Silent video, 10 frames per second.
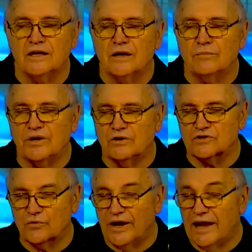because
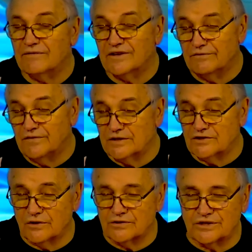we have confessed
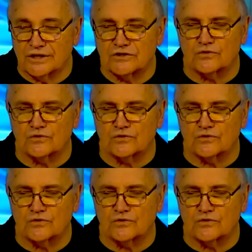our sins.